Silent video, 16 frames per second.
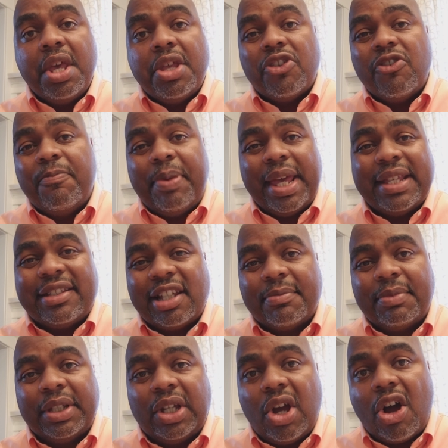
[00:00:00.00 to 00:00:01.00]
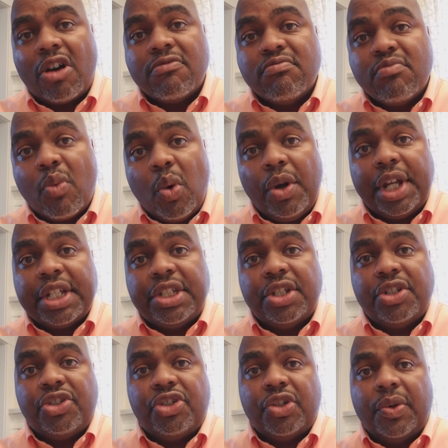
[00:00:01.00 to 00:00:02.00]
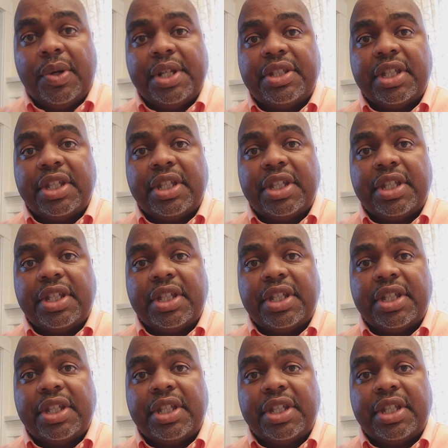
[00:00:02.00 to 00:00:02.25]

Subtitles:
you pay something called mortgage insurance.